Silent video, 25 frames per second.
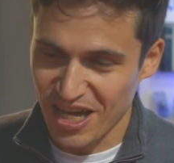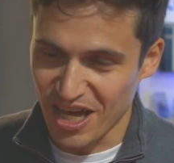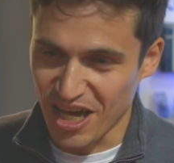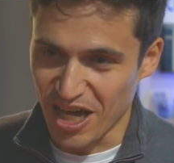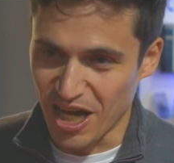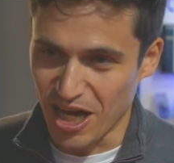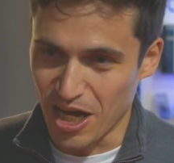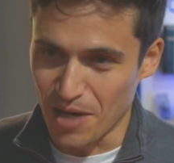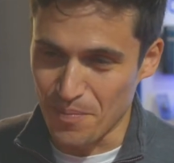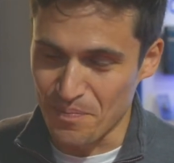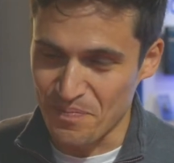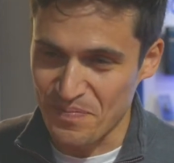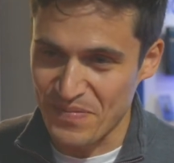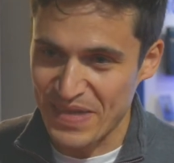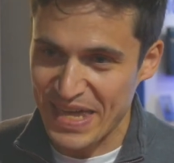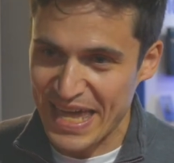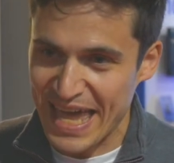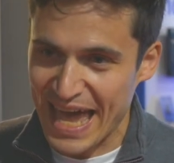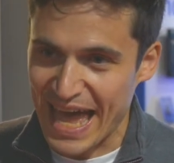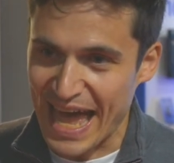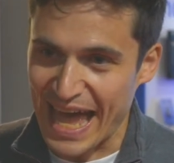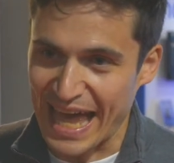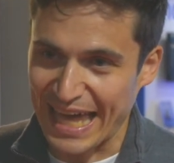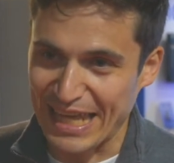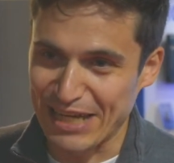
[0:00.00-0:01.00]
Um,
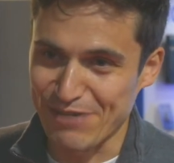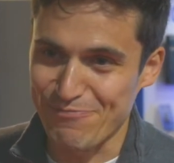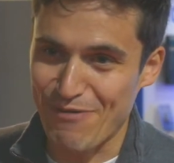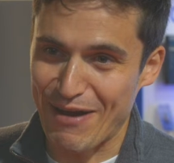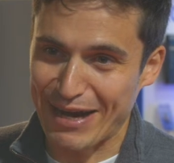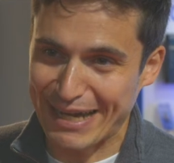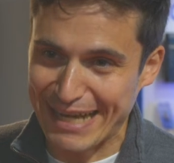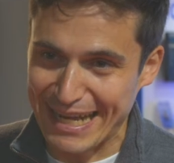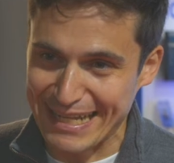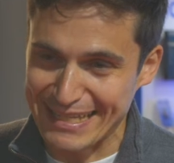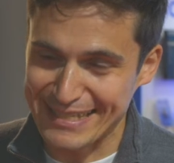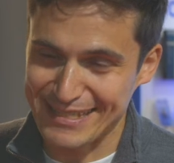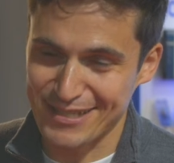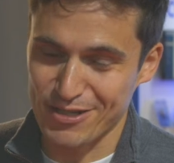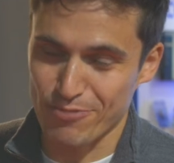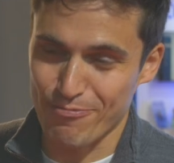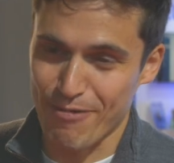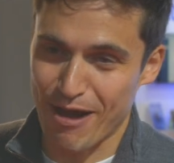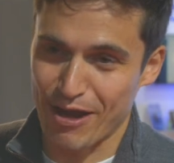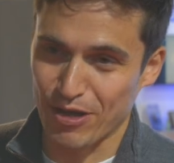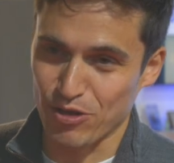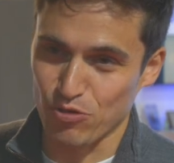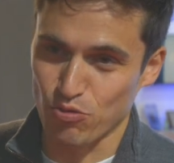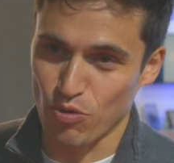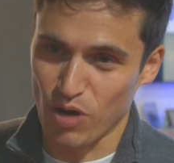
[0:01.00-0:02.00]
and regulators
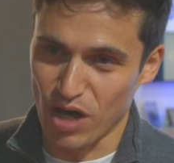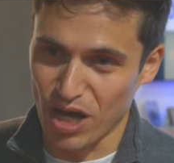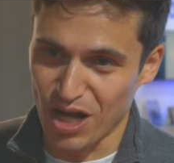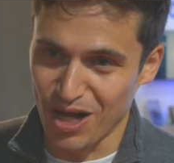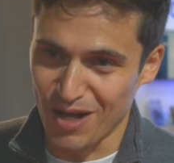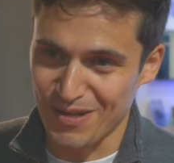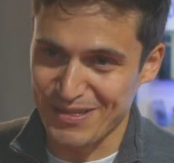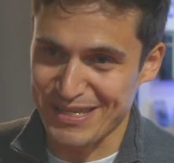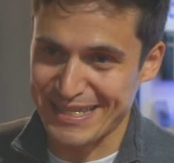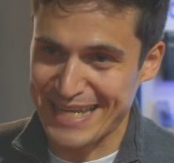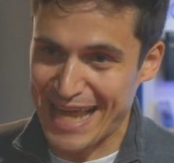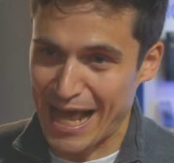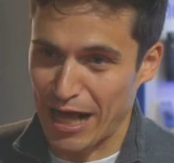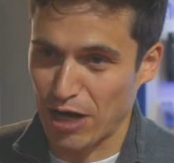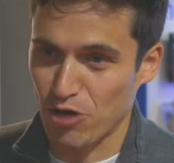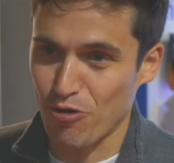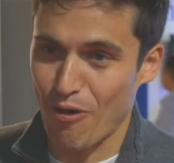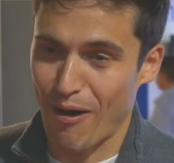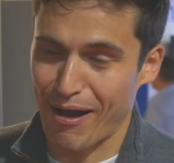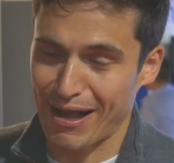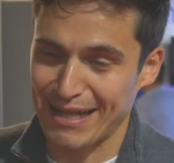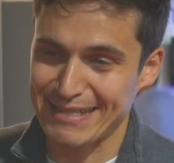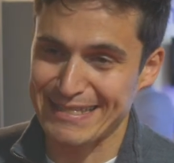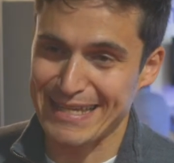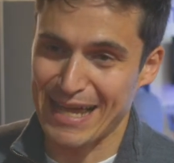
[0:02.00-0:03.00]
around the world are now
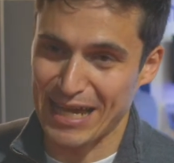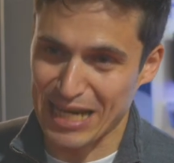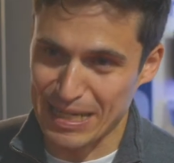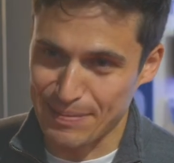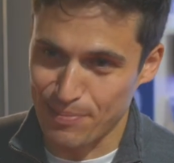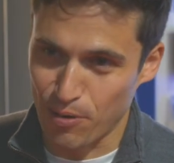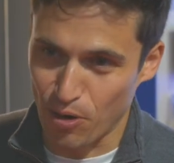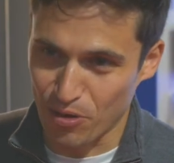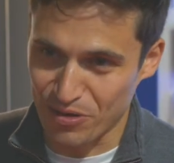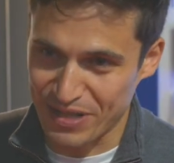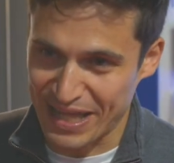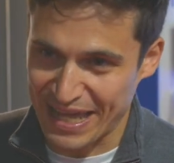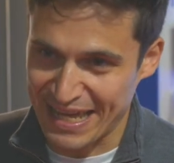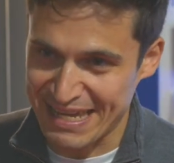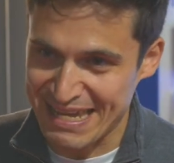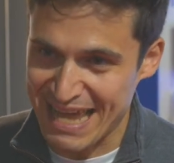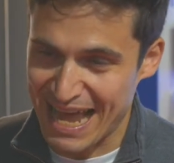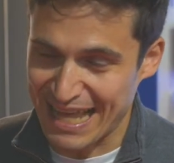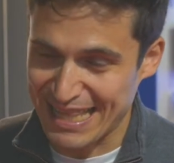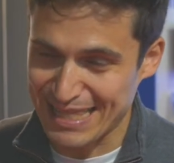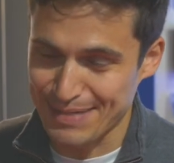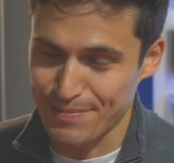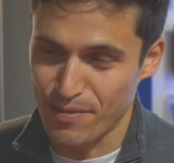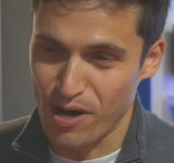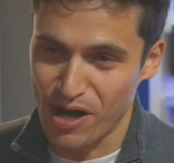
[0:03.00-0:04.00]
cracking down upon that
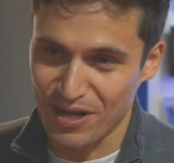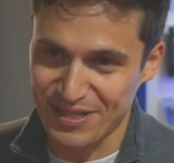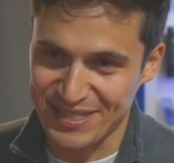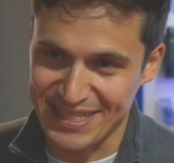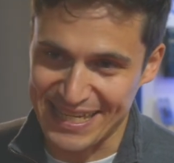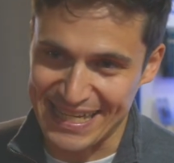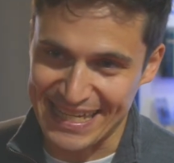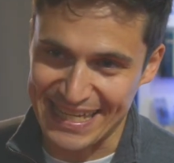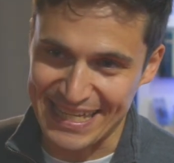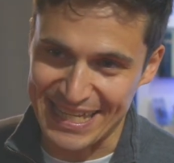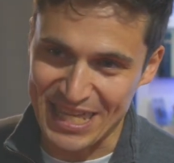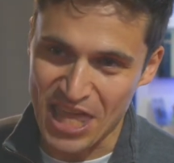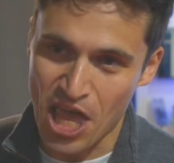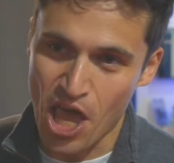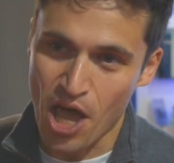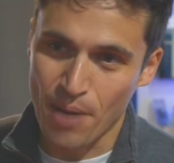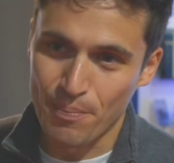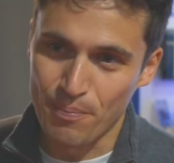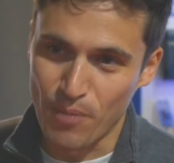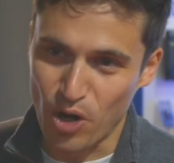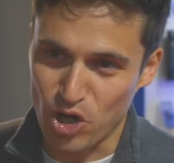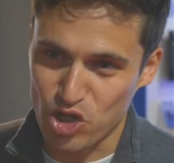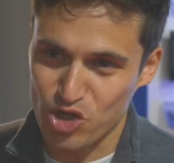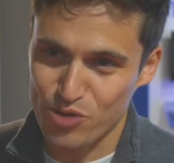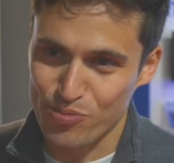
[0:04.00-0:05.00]
and demanding
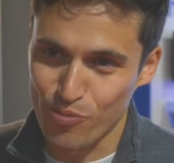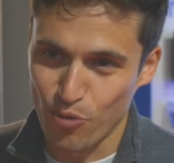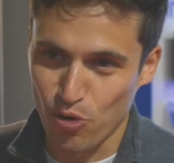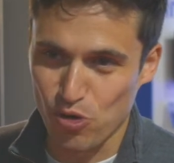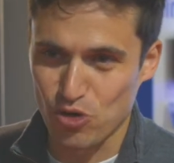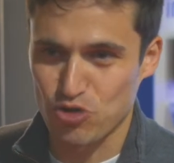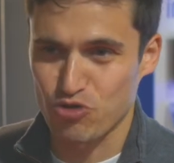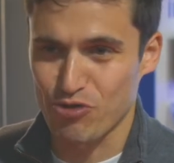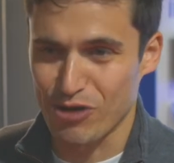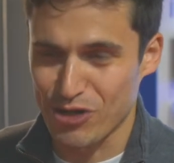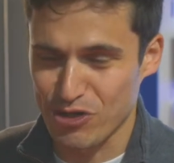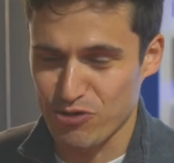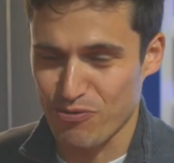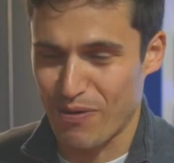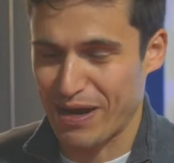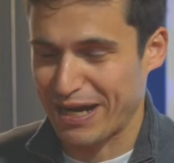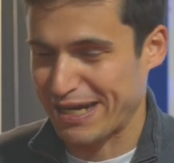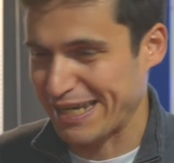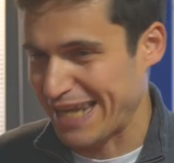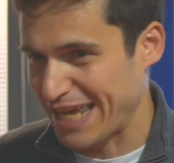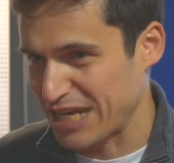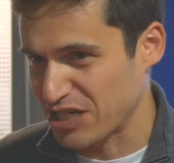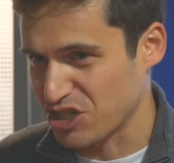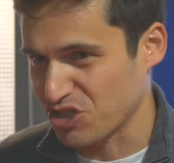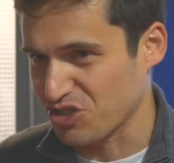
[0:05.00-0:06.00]
much more stringent
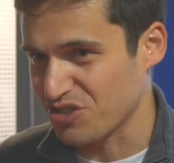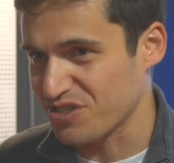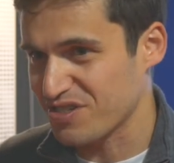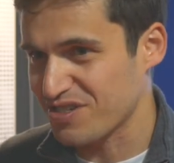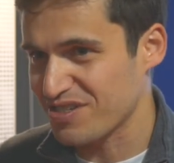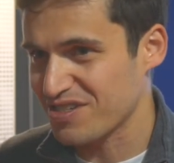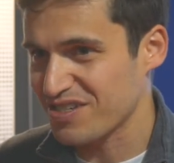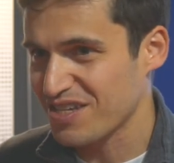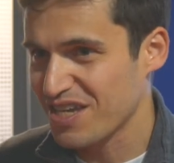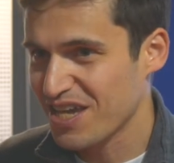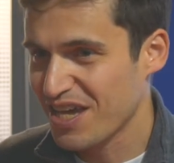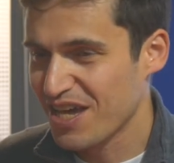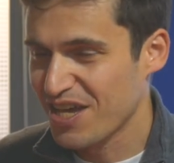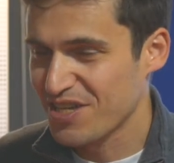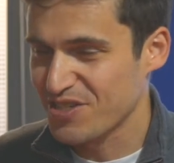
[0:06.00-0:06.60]
regulations.